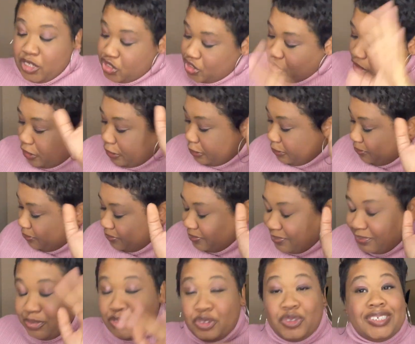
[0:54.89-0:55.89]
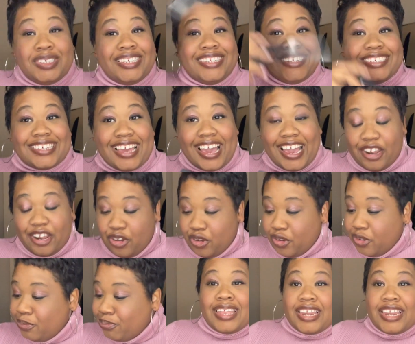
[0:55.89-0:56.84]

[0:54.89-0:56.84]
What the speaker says: So you see the title.